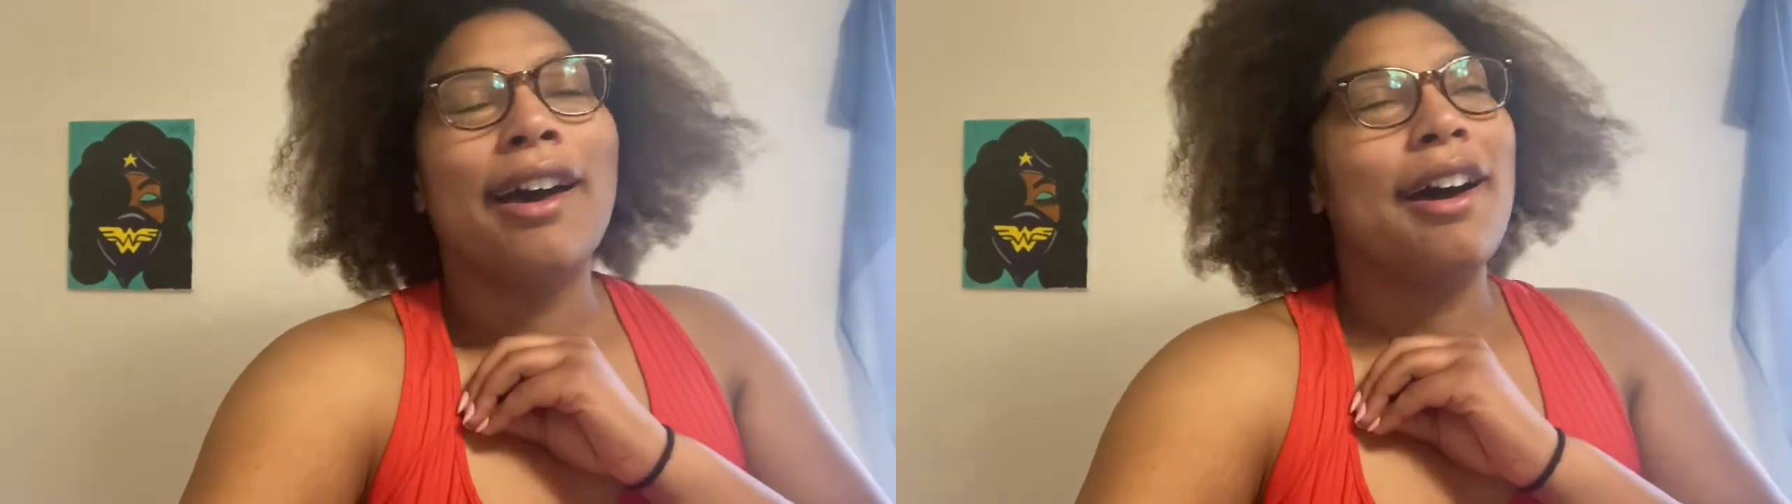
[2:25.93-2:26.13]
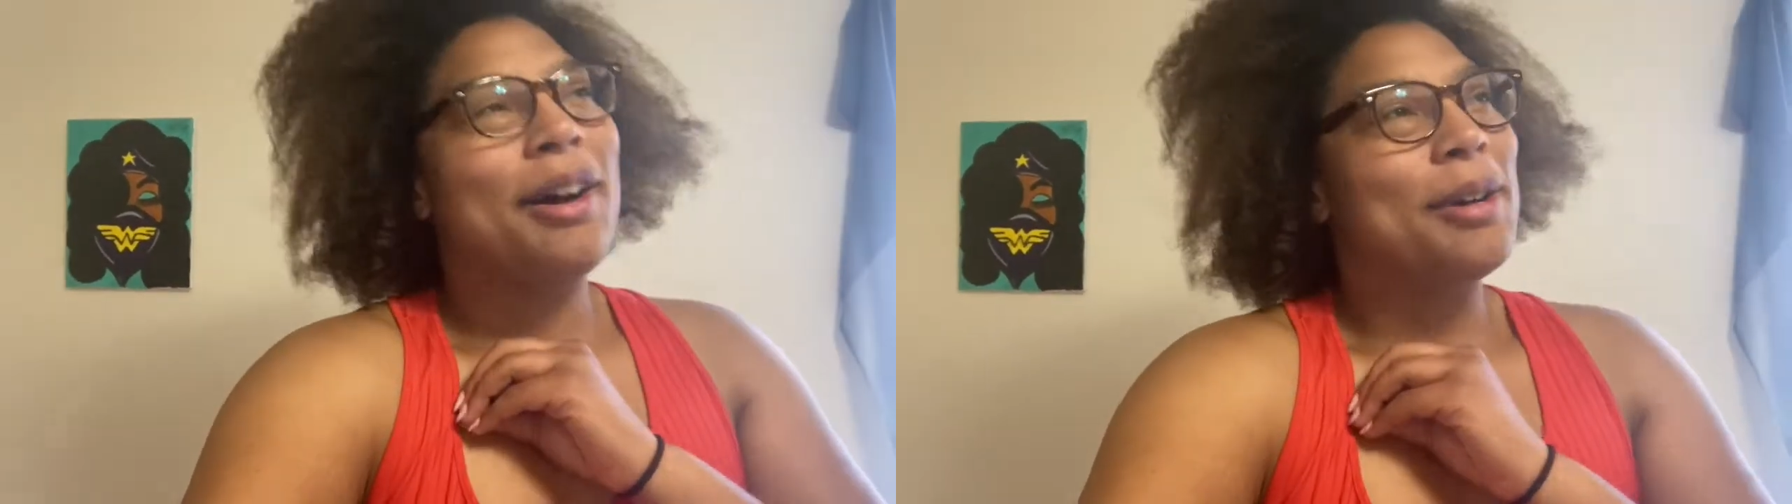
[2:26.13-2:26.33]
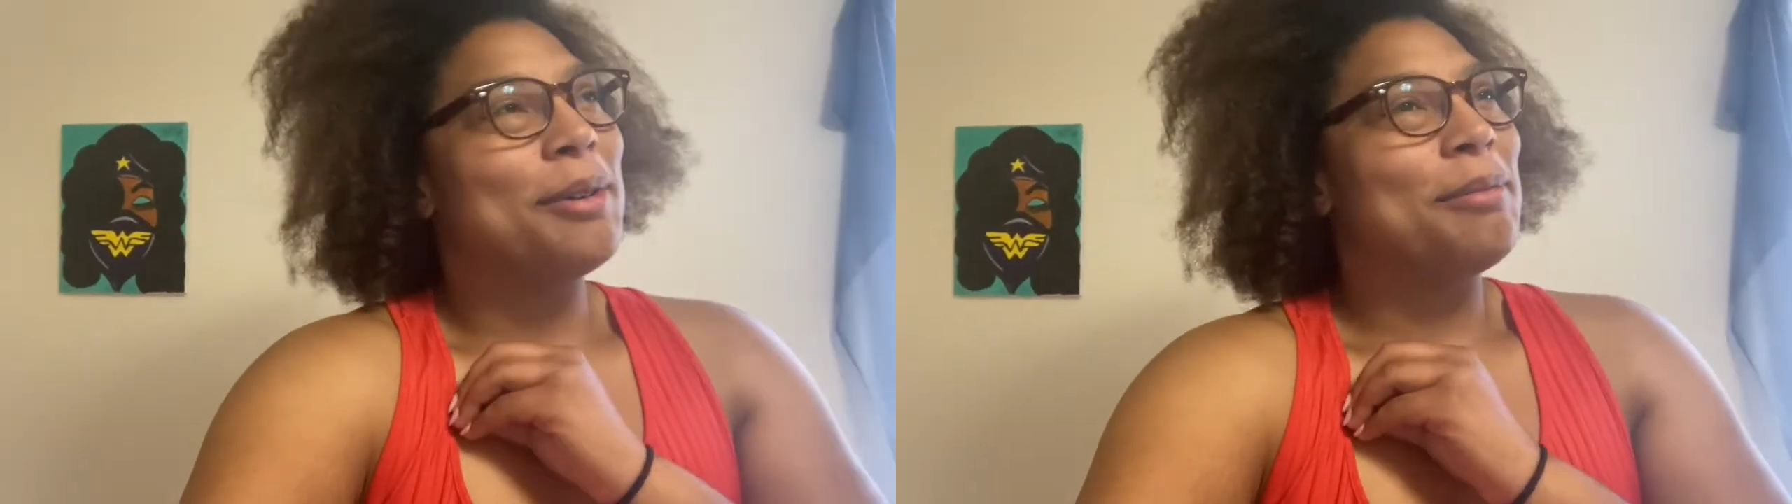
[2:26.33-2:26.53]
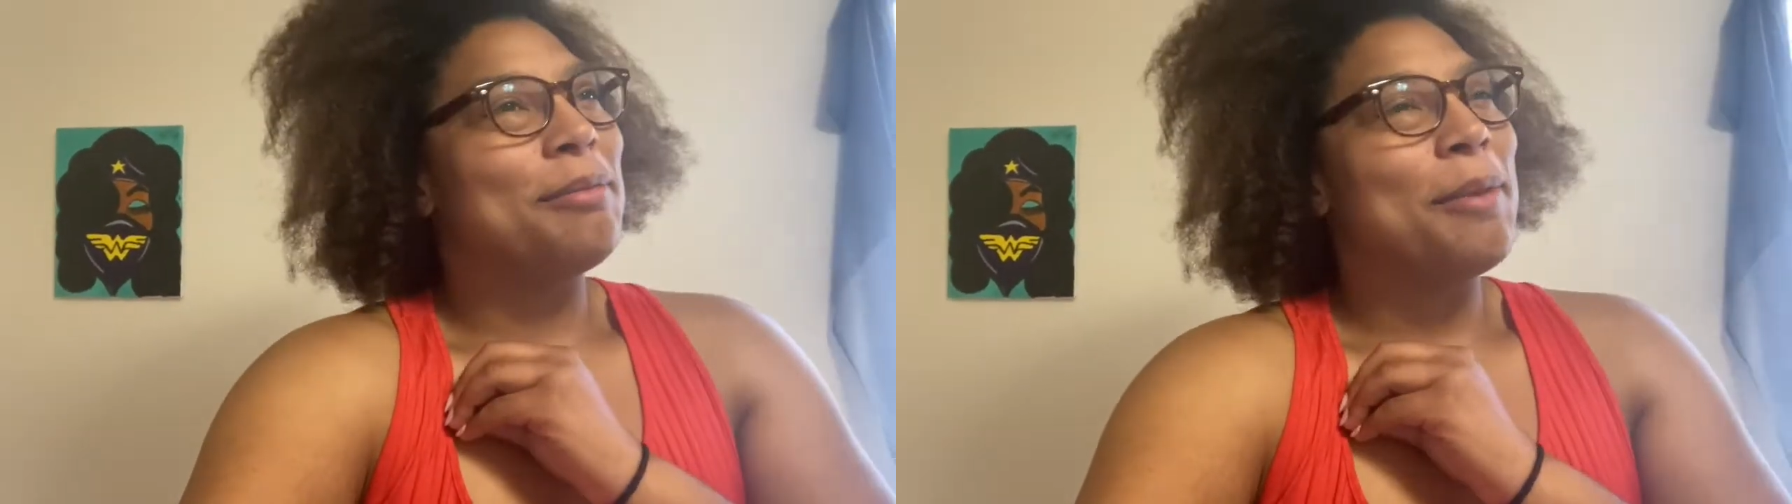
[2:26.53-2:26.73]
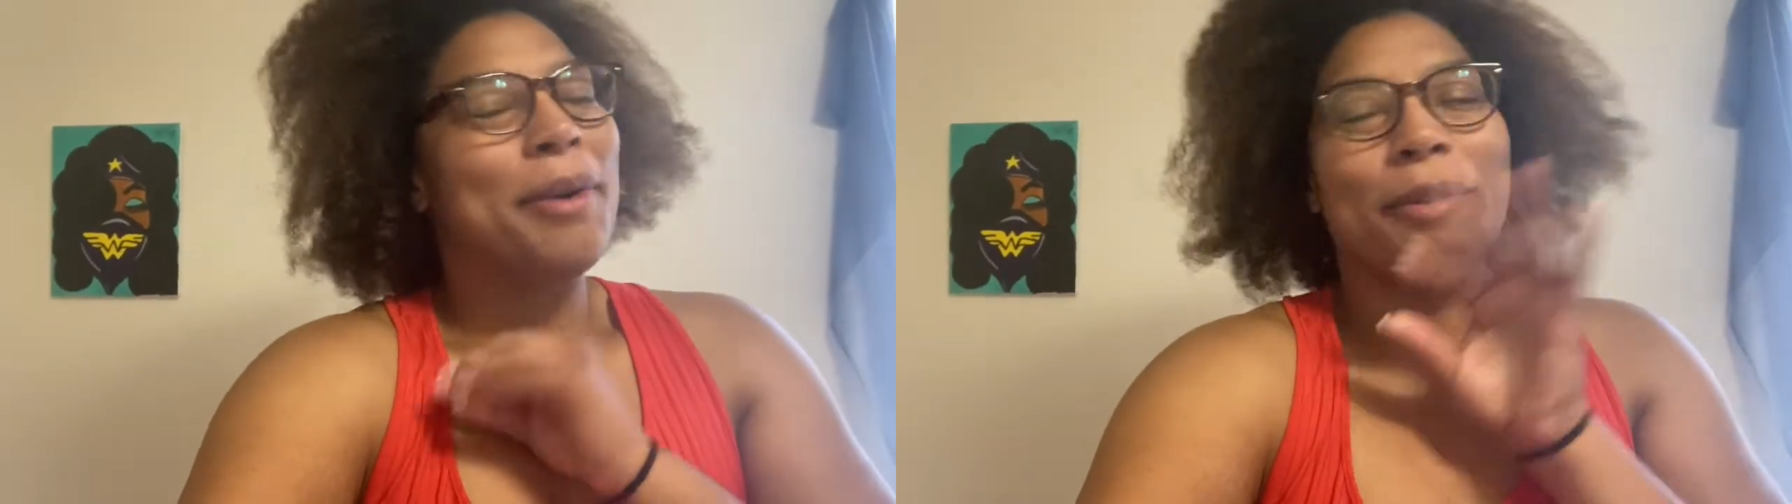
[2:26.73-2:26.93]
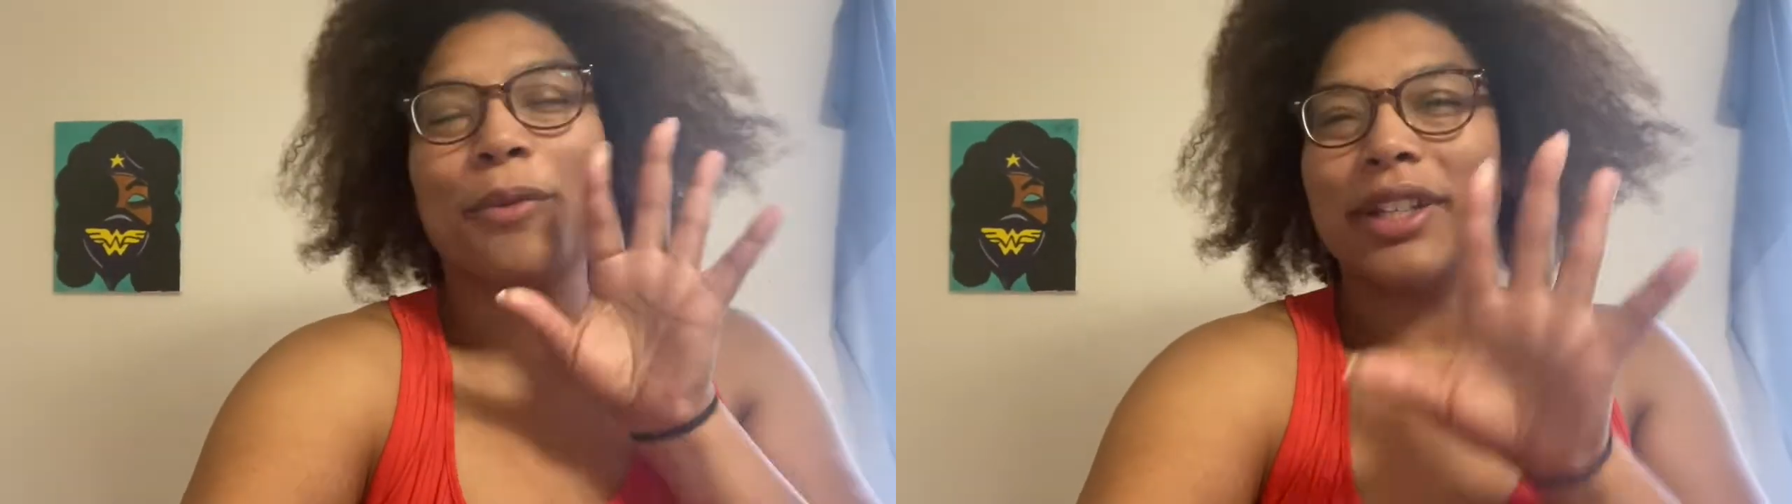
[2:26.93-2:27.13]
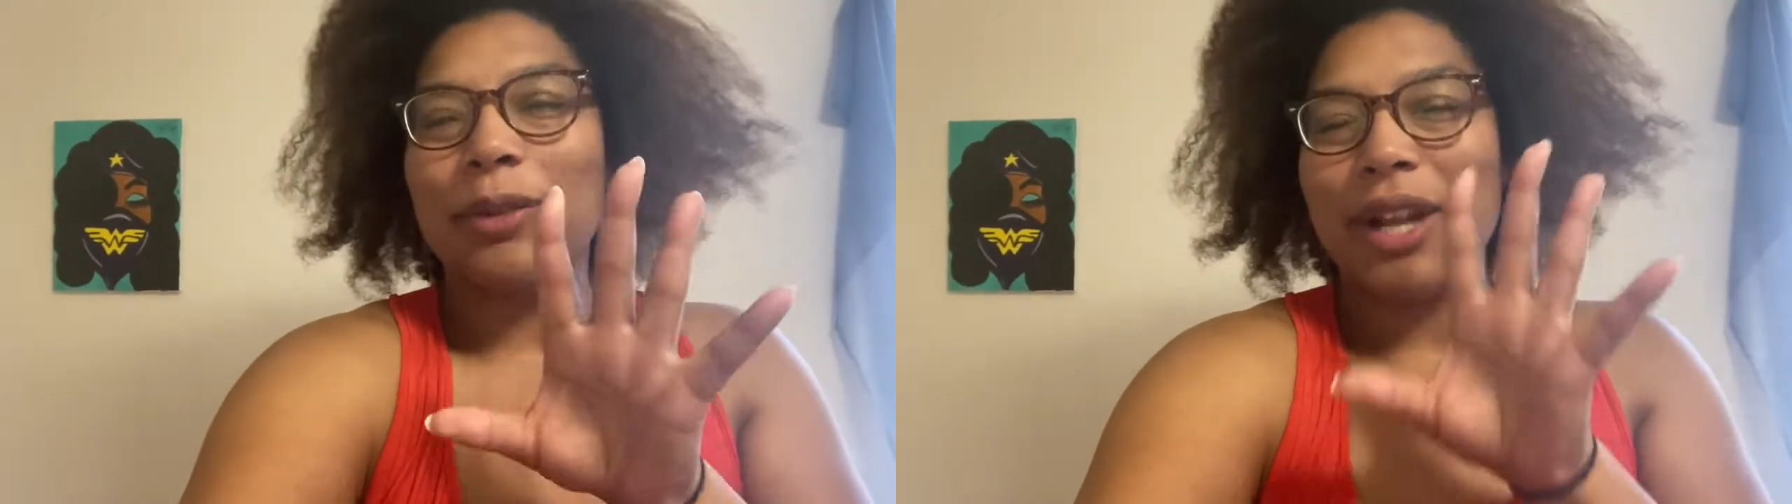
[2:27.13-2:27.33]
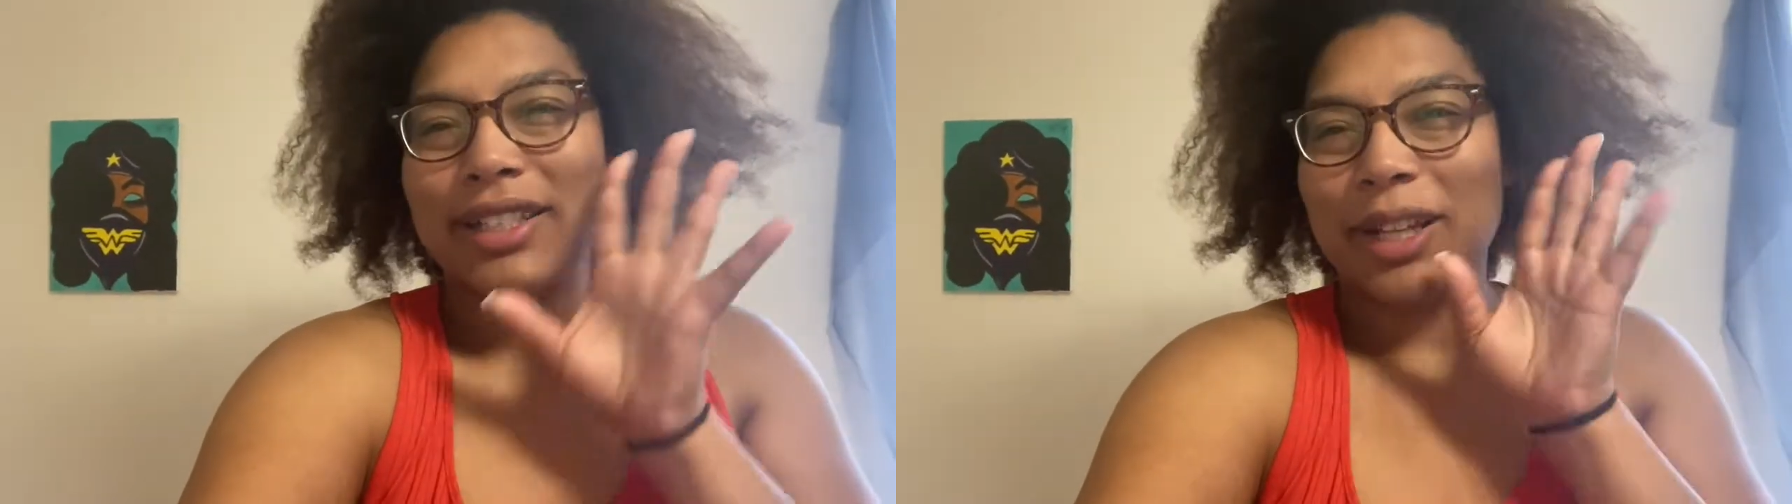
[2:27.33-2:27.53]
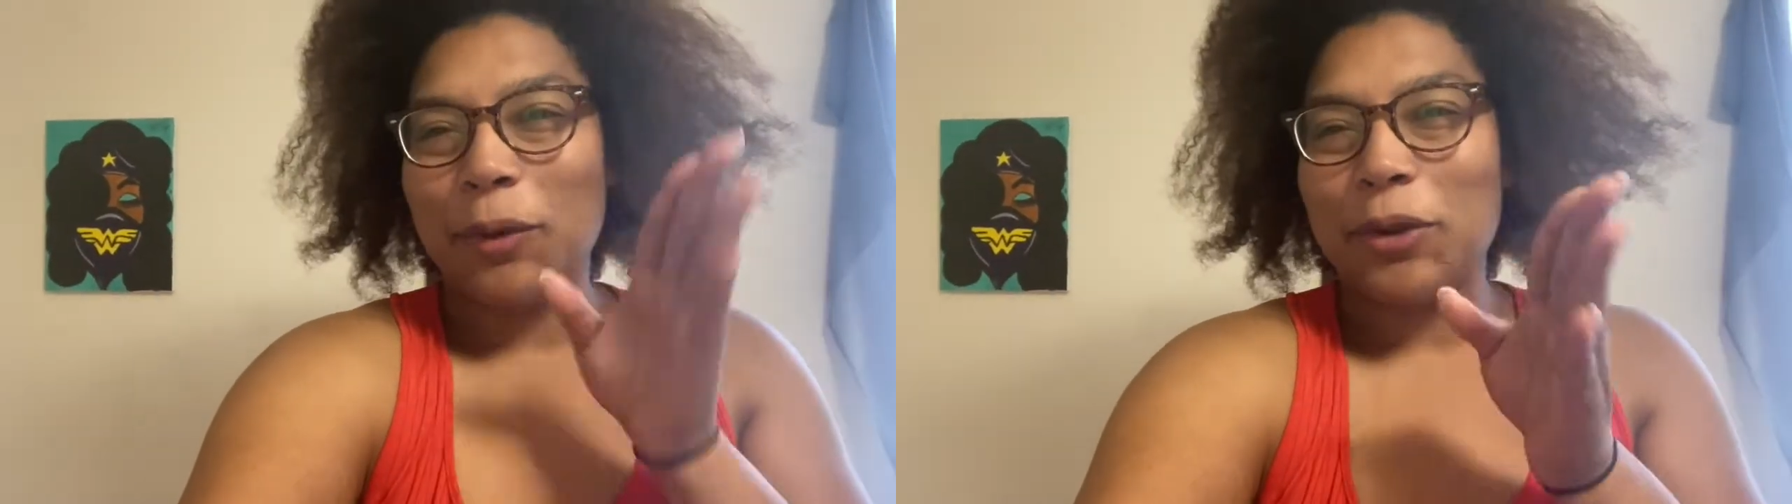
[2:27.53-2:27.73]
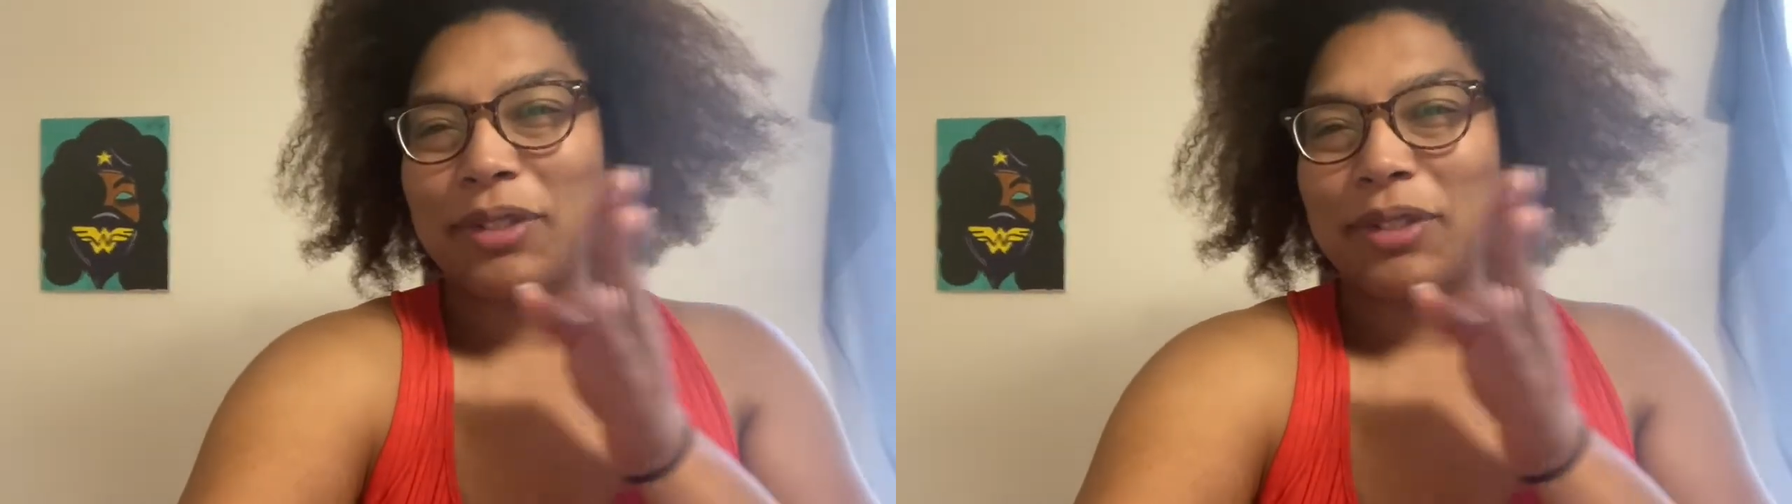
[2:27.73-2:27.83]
Um, but really when I say one of